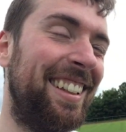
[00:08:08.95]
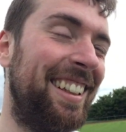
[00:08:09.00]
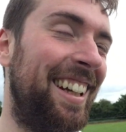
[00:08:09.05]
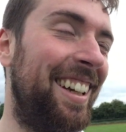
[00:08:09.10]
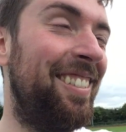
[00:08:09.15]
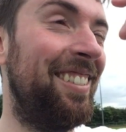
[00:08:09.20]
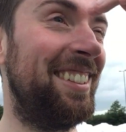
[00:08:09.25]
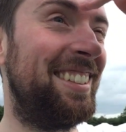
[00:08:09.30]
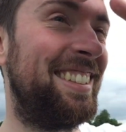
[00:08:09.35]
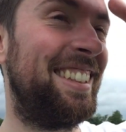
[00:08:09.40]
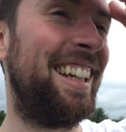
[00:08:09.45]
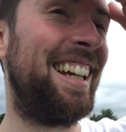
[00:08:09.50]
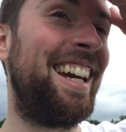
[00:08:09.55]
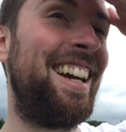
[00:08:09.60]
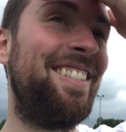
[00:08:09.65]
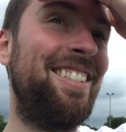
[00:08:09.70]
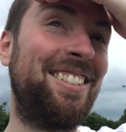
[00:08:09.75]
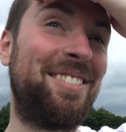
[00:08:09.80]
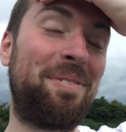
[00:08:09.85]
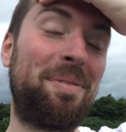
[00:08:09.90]
It
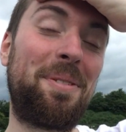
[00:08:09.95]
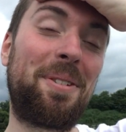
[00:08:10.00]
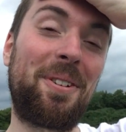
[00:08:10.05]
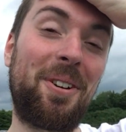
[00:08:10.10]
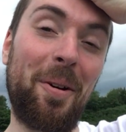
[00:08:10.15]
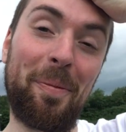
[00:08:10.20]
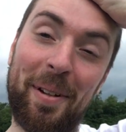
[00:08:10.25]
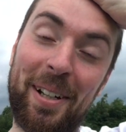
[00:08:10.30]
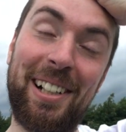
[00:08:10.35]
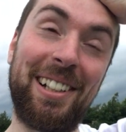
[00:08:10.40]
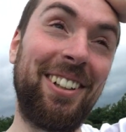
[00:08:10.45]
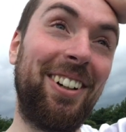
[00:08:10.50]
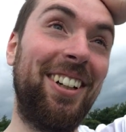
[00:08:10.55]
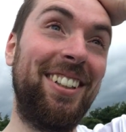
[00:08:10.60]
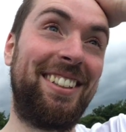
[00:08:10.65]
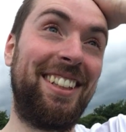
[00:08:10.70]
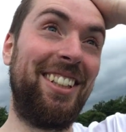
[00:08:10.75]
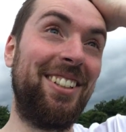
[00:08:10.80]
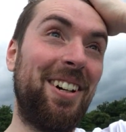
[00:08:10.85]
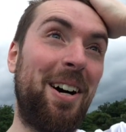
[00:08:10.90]
was proper
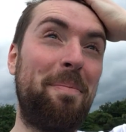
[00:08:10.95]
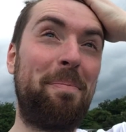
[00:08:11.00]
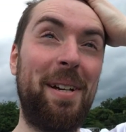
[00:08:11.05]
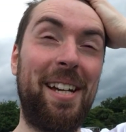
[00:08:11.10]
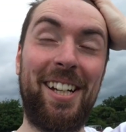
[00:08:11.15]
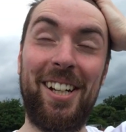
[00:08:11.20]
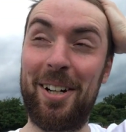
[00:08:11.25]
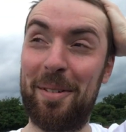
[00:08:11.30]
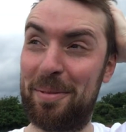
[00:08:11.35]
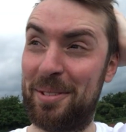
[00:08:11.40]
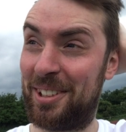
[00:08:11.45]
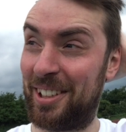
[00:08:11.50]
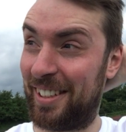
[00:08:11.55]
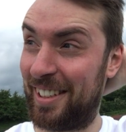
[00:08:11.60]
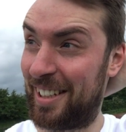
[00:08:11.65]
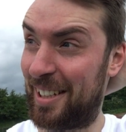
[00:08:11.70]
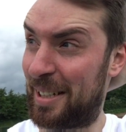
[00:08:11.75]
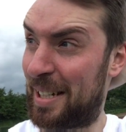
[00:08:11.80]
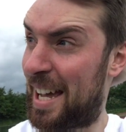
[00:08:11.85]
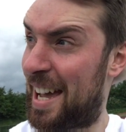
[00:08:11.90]
close. You know what, big up to
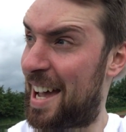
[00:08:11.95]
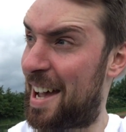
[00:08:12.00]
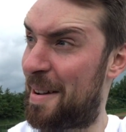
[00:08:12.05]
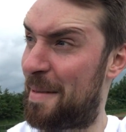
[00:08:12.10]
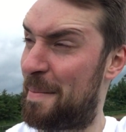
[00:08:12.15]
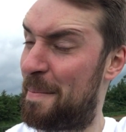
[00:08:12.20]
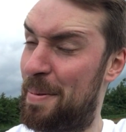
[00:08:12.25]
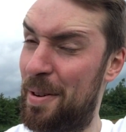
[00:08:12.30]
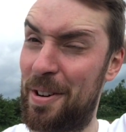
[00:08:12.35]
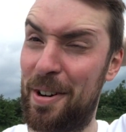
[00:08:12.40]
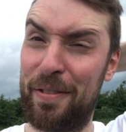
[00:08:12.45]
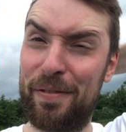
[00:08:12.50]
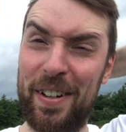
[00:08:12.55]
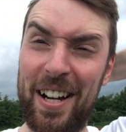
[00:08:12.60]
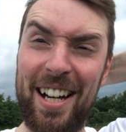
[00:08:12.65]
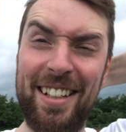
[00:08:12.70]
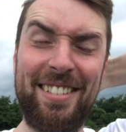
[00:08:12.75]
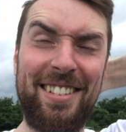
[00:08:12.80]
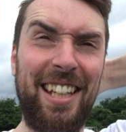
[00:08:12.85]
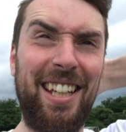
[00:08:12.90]
the Boro
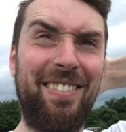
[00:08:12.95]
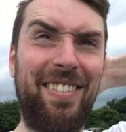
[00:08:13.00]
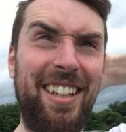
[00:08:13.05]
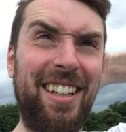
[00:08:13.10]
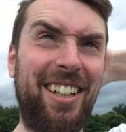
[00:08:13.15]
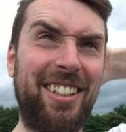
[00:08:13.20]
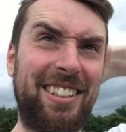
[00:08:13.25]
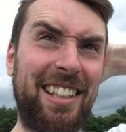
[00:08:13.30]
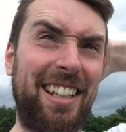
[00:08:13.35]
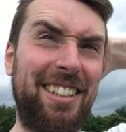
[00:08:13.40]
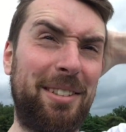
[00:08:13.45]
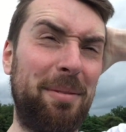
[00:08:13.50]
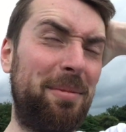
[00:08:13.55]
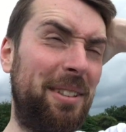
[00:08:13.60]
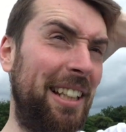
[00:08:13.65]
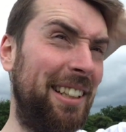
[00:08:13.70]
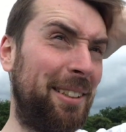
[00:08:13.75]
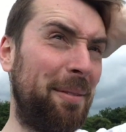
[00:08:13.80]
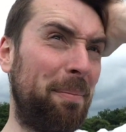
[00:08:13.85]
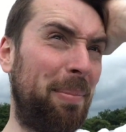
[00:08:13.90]
Fan TV, because they had some
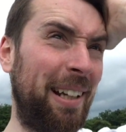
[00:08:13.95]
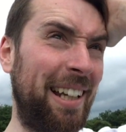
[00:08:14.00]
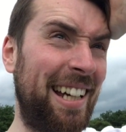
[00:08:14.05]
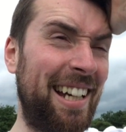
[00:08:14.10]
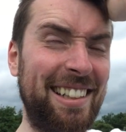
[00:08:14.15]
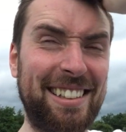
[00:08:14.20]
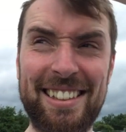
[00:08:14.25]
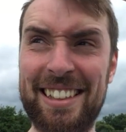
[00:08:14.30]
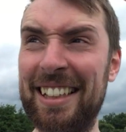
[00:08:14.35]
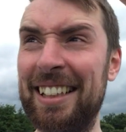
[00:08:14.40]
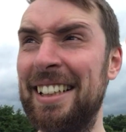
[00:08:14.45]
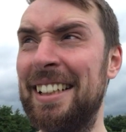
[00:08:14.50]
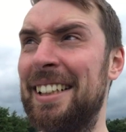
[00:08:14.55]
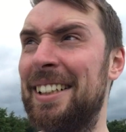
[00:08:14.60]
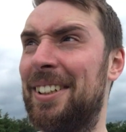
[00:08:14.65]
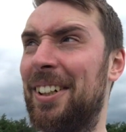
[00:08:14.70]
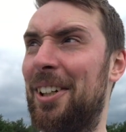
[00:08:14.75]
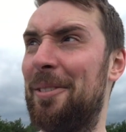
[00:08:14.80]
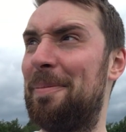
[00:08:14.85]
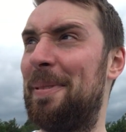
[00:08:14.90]
decent players.
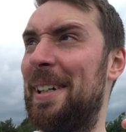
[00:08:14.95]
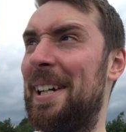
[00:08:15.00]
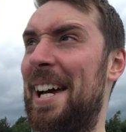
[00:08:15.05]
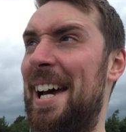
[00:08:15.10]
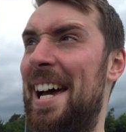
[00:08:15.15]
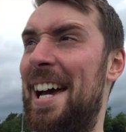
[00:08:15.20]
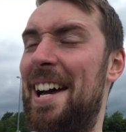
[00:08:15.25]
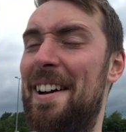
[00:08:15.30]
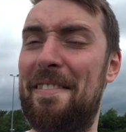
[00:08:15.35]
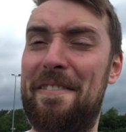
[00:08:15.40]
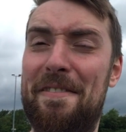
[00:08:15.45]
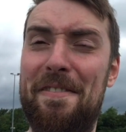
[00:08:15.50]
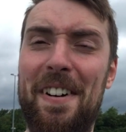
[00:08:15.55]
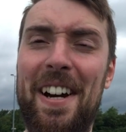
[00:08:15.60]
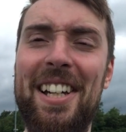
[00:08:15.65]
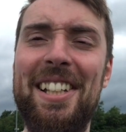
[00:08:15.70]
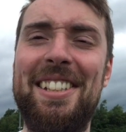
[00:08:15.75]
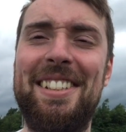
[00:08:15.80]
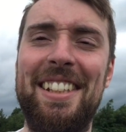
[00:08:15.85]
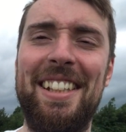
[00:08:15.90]
Got a bit
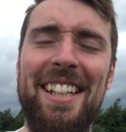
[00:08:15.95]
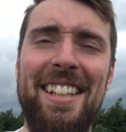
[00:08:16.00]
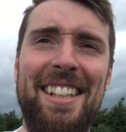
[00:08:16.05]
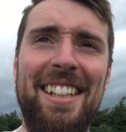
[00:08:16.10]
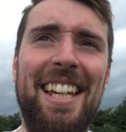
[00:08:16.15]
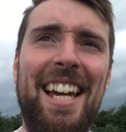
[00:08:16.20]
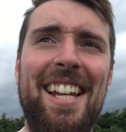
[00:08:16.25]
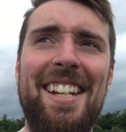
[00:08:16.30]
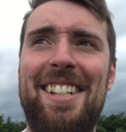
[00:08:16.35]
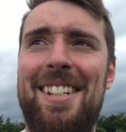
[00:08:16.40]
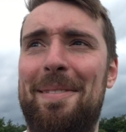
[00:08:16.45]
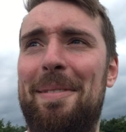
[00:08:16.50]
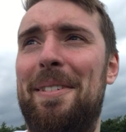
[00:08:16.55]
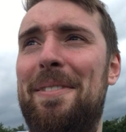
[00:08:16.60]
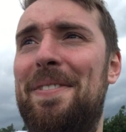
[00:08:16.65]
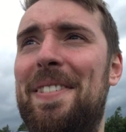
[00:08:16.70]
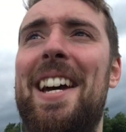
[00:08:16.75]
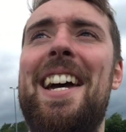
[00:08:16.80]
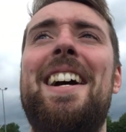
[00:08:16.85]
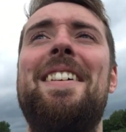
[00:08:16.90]
feisty at the end, to be
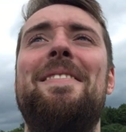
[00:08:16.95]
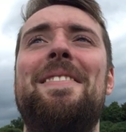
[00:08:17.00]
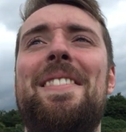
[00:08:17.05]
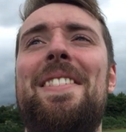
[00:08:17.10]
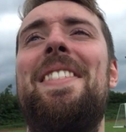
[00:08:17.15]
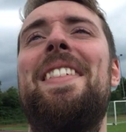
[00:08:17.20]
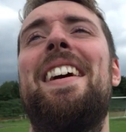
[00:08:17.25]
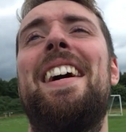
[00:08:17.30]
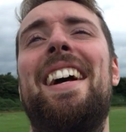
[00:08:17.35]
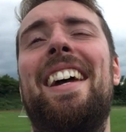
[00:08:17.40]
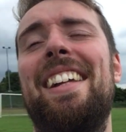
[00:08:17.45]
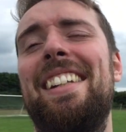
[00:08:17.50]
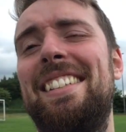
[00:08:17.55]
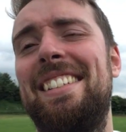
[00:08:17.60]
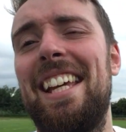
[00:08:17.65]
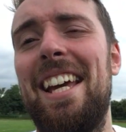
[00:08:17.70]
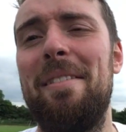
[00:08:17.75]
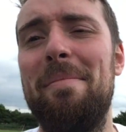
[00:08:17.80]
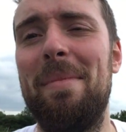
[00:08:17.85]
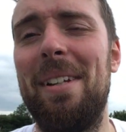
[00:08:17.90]
fair, with
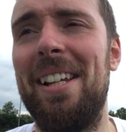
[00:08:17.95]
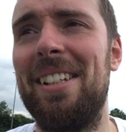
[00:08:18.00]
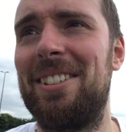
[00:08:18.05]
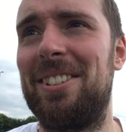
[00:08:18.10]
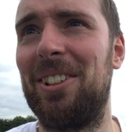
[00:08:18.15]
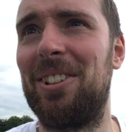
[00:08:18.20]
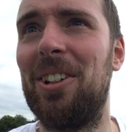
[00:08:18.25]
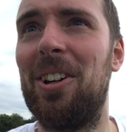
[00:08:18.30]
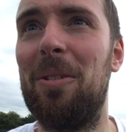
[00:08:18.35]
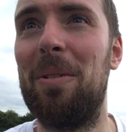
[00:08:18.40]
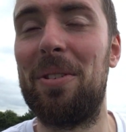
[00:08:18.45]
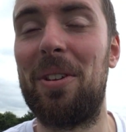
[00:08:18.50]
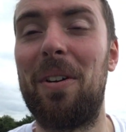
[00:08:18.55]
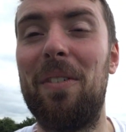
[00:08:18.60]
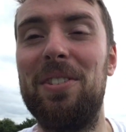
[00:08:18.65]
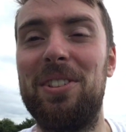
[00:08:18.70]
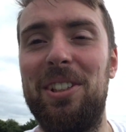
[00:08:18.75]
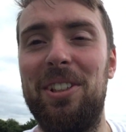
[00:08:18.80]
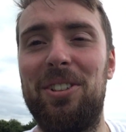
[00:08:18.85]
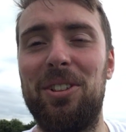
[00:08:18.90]
10 minutes to go, with
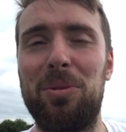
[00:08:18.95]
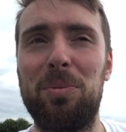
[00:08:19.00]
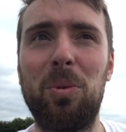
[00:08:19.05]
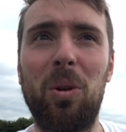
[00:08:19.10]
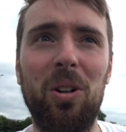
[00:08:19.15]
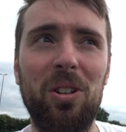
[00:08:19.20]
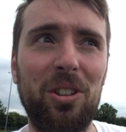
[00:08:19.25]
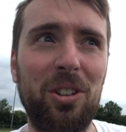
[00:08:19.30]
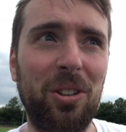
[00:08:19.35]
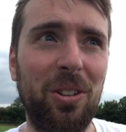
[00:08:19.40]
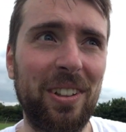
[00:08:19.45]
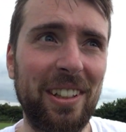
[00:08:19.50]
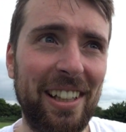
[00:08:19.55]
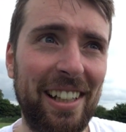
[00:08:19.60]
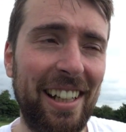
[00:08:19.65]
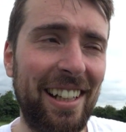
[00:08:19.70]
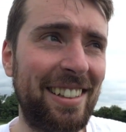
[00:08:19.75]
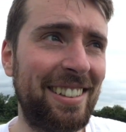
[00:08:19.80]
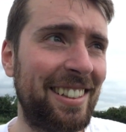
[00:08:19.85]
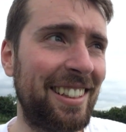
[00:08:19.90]
obviously just one goal in
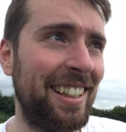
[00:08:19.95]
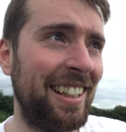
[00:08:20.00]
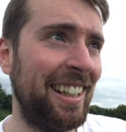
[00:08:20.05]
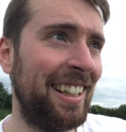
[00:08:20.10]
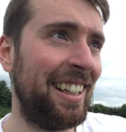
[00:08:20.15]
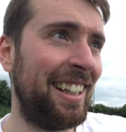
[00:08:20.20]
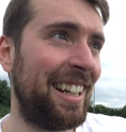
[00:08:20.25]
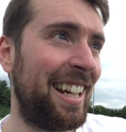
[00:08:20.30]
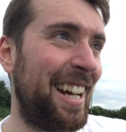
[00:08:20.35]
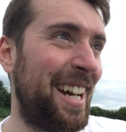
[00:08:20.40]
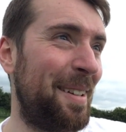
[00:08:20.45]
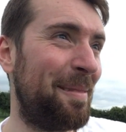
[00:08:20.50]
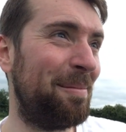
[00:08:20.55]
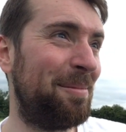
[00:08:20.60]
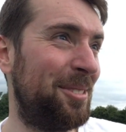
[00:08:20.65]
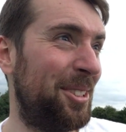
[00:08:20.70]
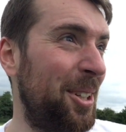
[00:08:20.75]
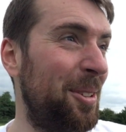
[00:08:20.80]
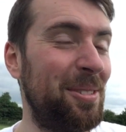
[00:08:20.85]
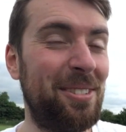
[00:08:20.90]
it.
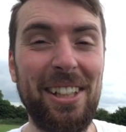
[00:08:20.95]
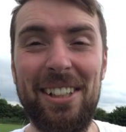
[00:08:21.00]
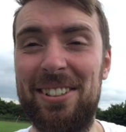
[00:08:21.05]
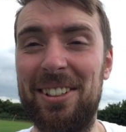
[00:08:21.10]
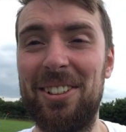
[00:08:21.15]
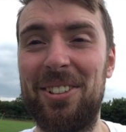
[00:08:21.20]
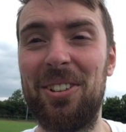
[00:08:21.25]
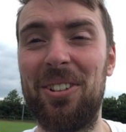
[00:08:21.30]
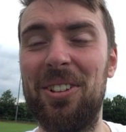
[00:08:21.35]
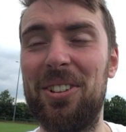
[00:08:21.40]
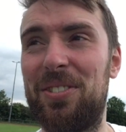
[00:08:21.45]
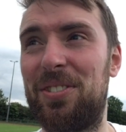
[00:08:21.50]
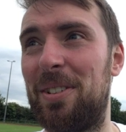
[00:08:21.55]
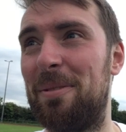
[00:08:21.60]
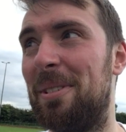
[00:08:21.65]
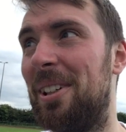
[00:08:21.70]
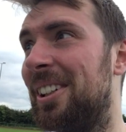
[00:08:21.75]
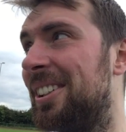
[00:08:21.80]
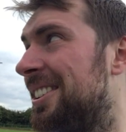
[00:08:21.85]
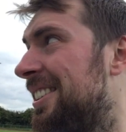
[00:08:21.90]
Two decent goals from
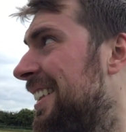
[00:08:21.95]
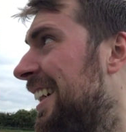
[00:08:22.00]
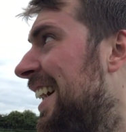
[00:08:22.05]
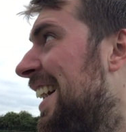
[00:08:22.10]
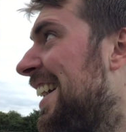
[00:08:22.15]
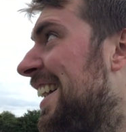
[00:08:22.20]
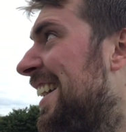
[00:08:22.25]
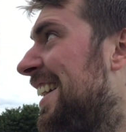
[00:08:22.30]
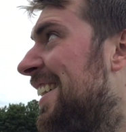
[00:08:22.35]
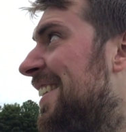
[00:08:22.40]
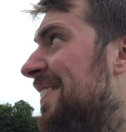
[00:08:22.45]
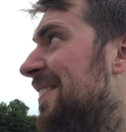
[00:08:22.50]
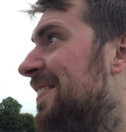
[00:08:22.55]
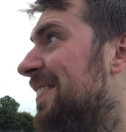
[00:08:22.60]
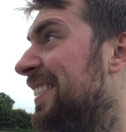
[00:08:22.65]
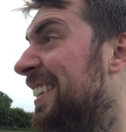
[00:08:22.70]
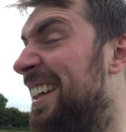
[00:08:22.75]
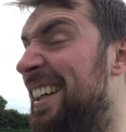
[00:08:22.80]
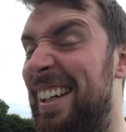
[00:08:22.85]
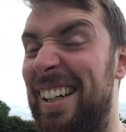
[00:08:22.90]
us. I think
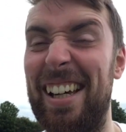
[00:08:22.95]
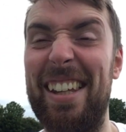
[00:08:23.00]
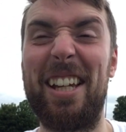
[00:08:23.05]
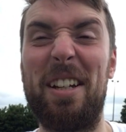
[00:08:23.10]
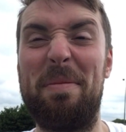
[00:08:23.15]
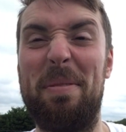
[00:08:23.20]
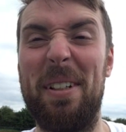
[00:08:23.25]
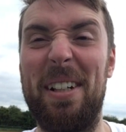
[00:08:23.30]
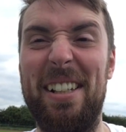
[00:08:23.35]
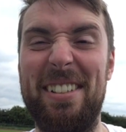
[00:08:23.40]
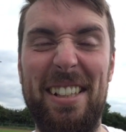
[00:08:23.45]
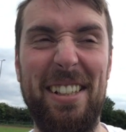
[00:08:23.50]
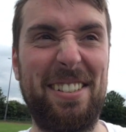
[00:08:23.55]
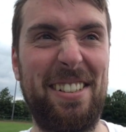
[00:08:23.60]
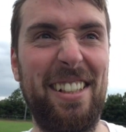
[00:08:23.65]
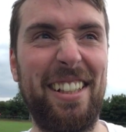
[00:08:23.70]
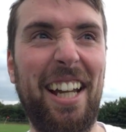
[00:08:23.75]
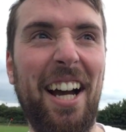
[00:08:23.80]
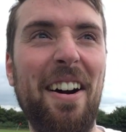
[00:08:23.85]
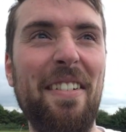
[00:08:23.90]
I put a decent
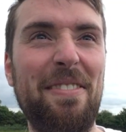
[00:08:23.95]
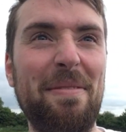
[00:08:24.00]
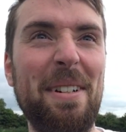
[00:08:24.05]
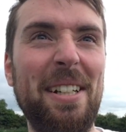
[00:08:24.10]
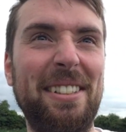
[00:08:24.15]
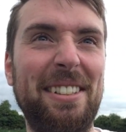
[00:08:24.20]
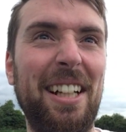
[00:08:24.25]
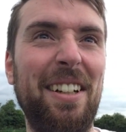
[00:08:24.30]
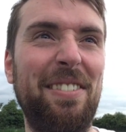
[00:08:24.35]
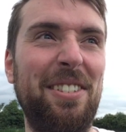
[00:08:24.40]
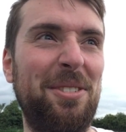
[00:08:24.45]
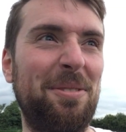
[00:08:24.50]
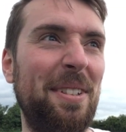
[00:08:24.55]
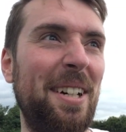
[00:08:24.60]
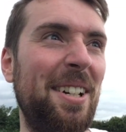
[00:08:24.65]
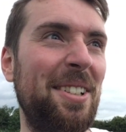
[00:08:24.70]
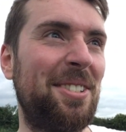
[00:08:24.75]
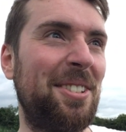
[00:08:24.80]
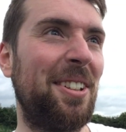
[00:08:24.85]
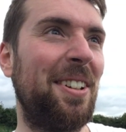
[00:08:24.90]
account for myself as
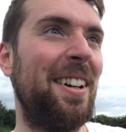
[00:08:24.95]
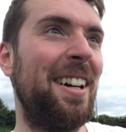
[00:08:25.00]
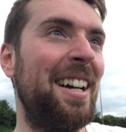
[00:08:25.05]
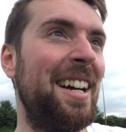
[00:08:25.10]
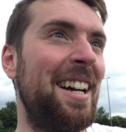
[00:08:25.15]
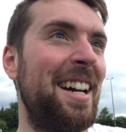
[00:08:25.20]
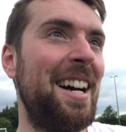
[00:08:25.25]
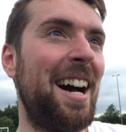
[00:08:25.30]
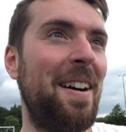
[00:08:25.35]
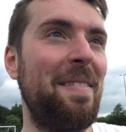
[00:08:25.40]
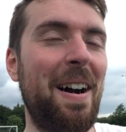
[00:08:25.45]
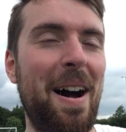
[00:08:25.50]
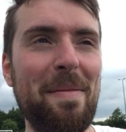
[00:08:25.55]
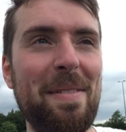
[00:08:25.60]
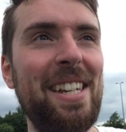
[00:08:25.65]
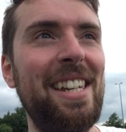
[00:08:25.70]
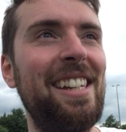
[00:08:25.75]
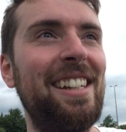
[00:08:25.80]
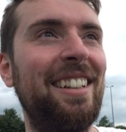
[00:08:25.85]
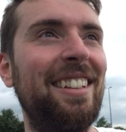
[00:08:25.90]
well, so I'm
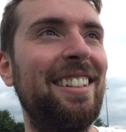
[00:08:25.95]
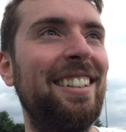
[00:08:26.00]
happy.